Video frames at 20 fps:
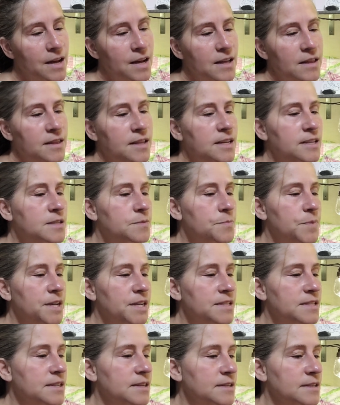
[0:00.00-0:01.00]
This
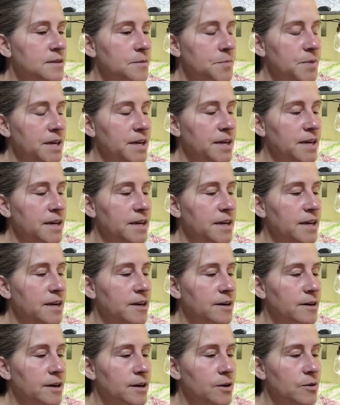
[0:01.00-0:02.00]
business of being a
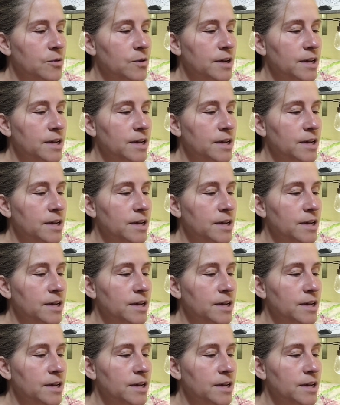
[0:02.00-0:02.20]
hero,